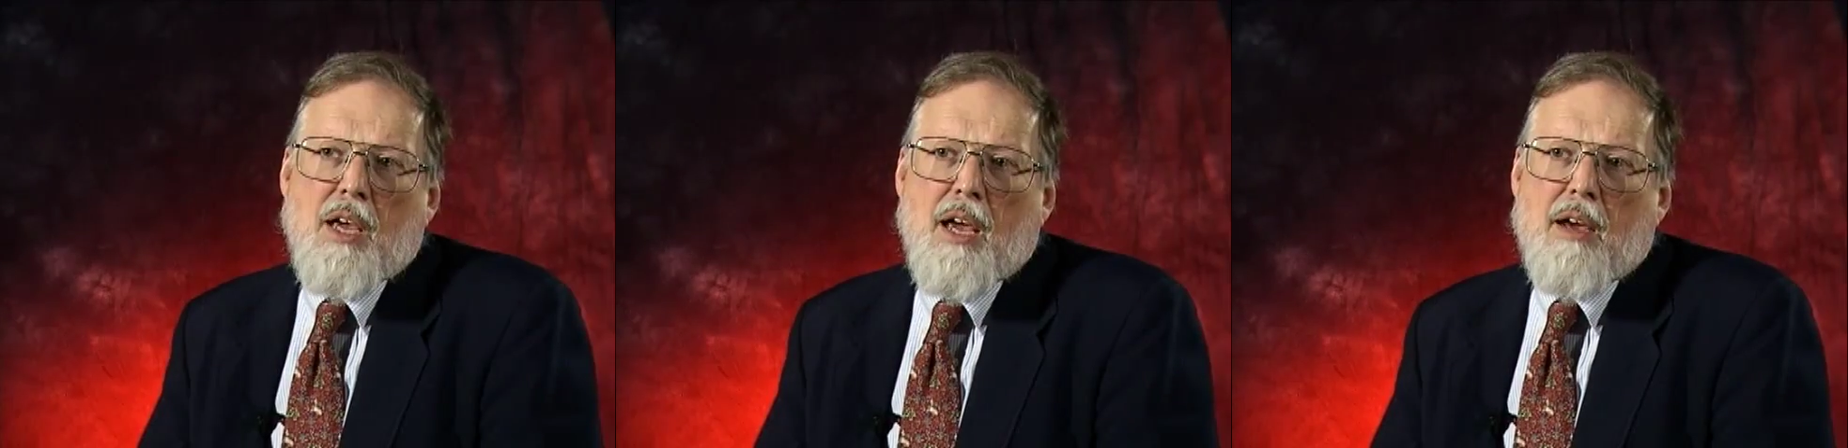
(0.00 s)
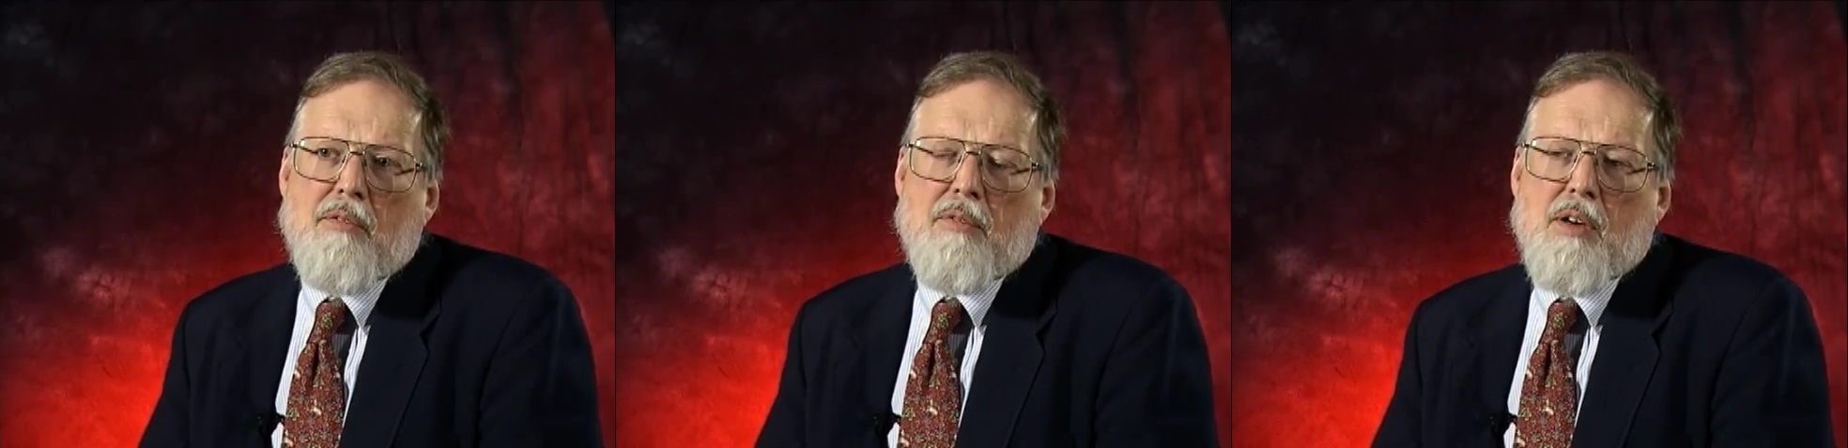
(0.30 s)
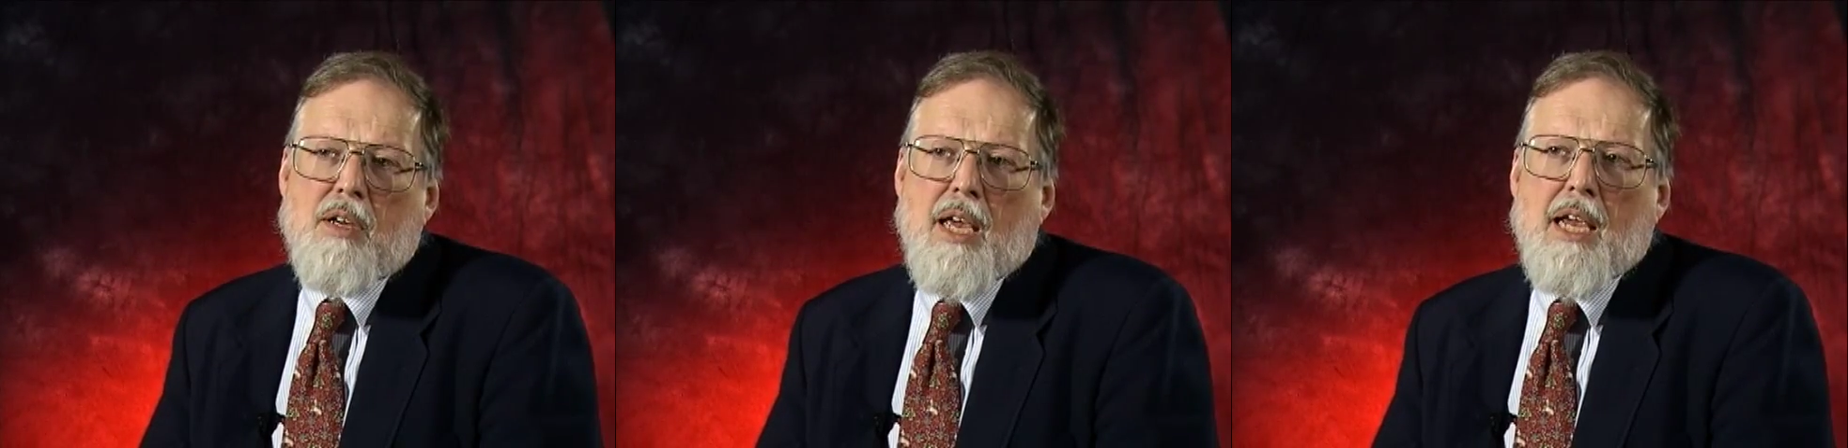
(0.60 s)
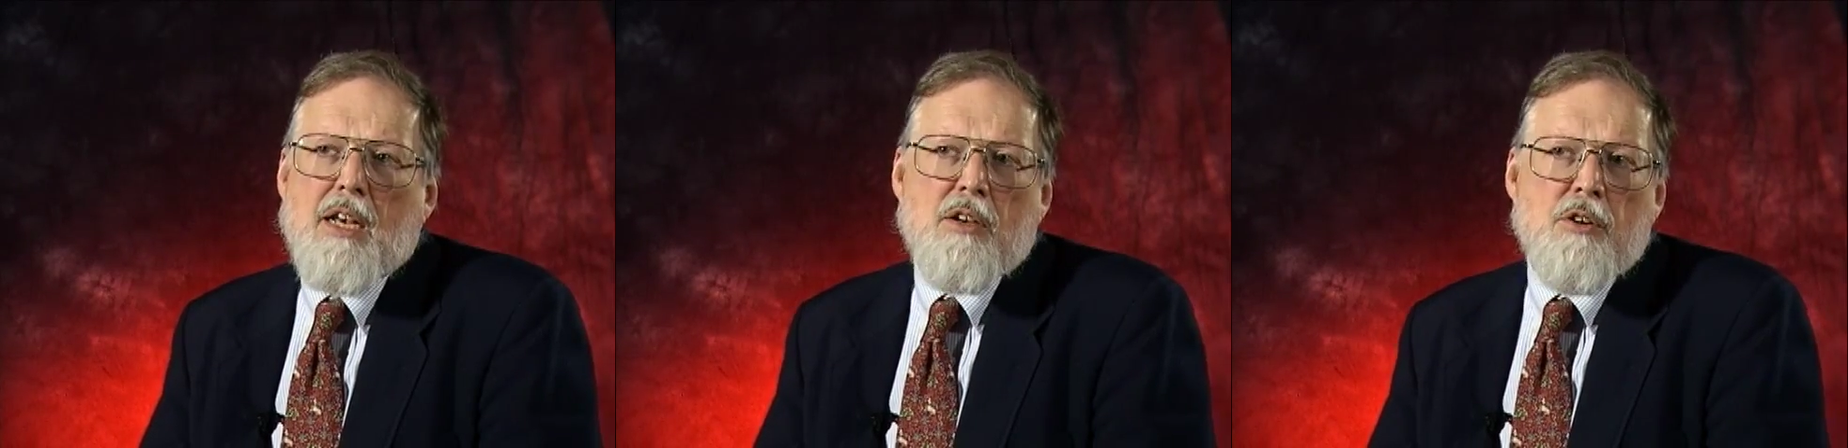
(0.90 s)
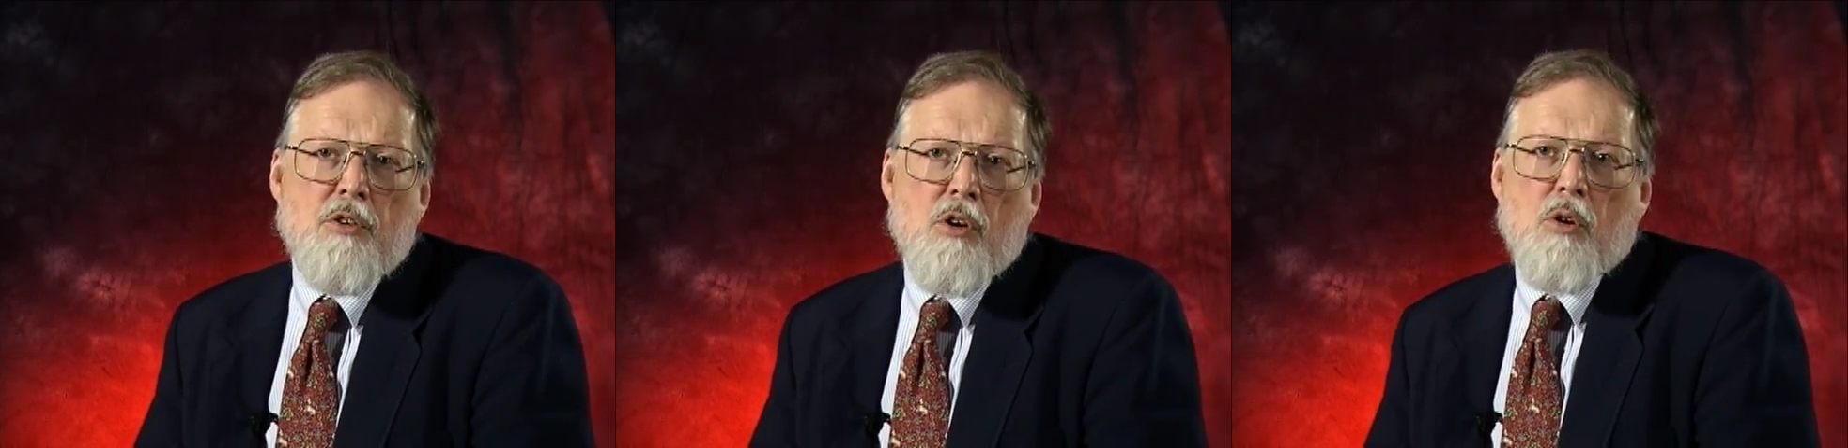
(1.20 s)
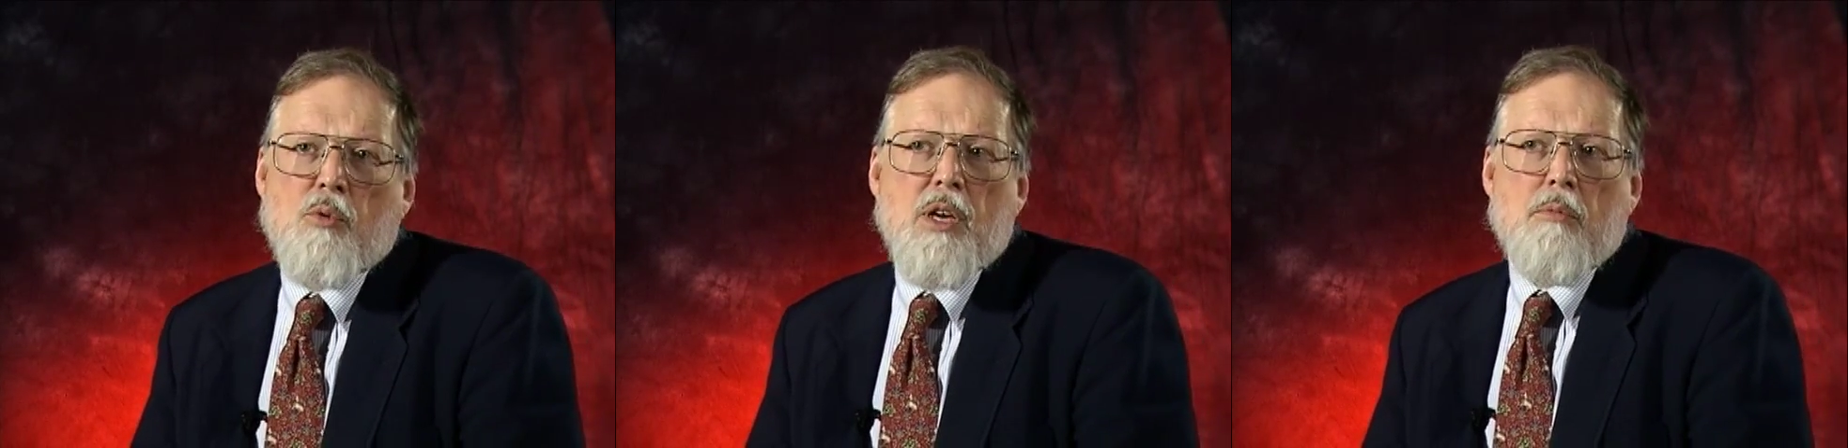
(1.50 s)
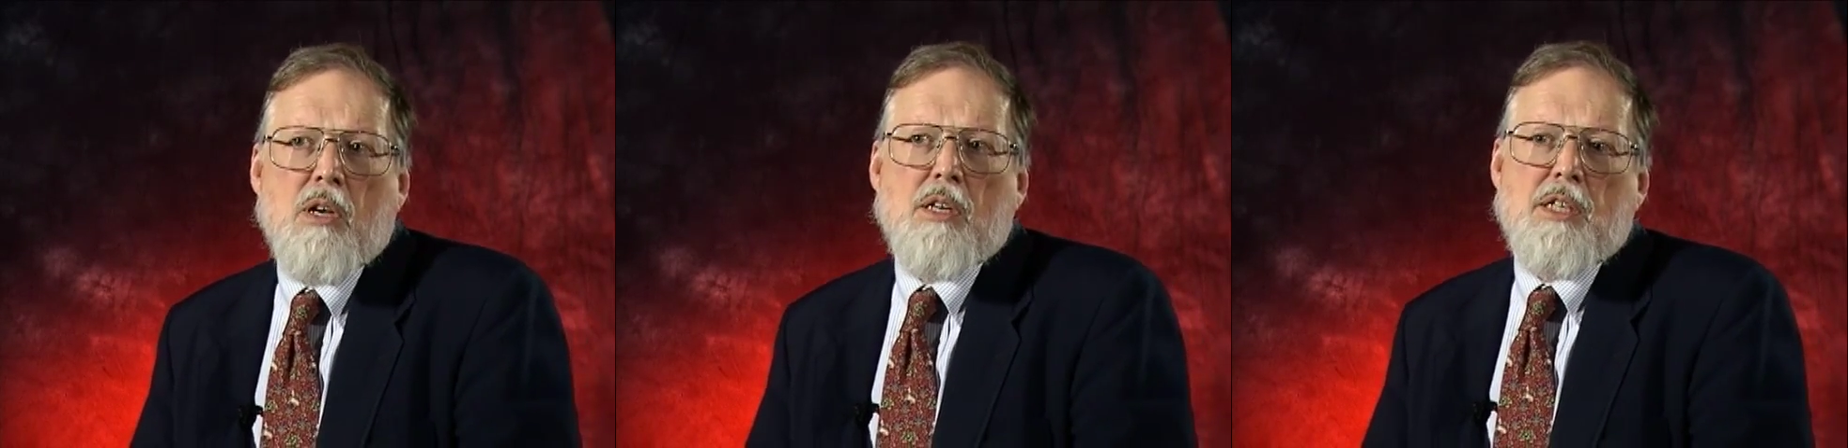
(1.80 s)
have 8
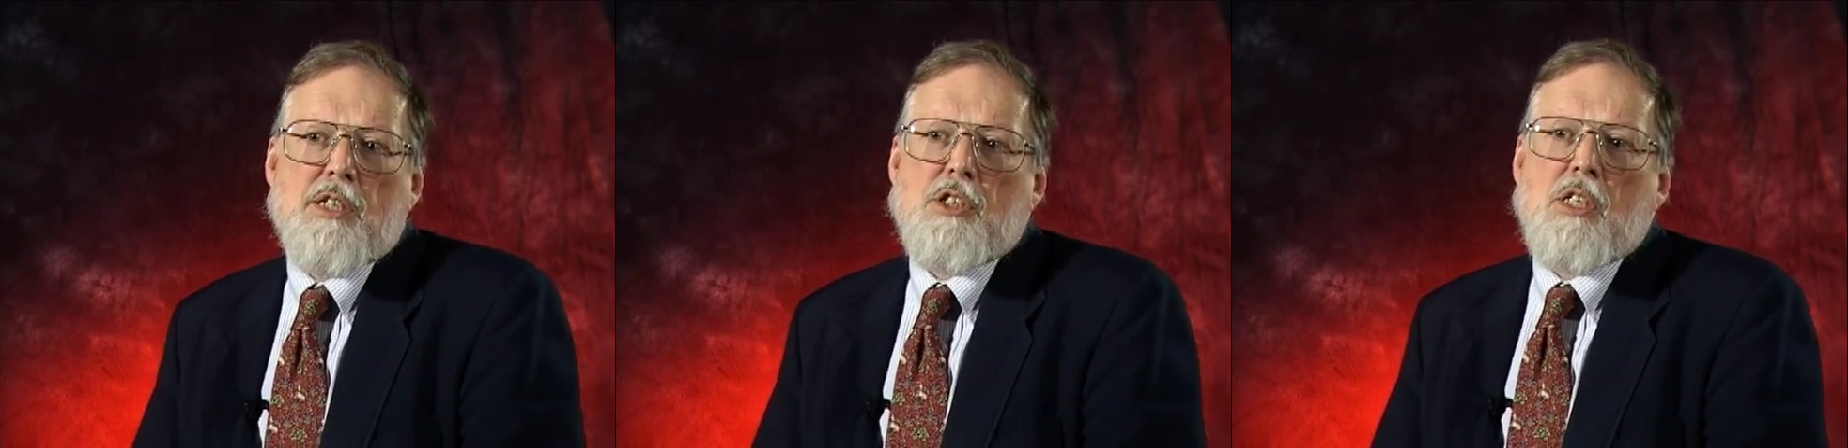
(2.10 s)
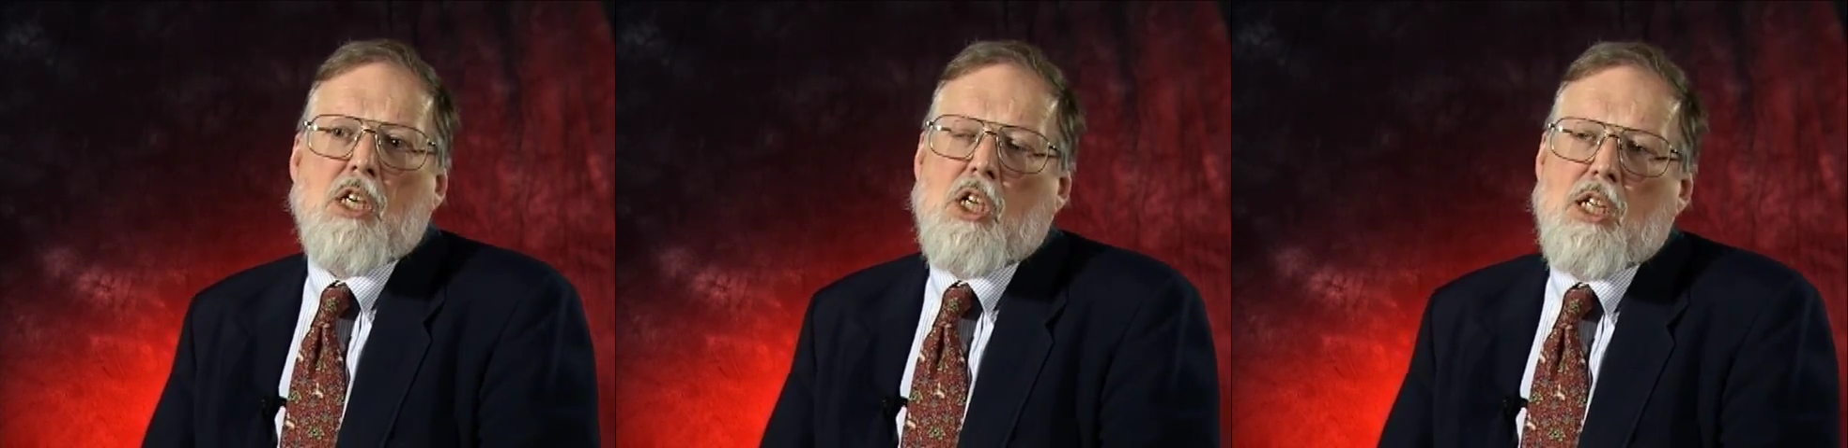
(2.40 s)
neurorehabilitation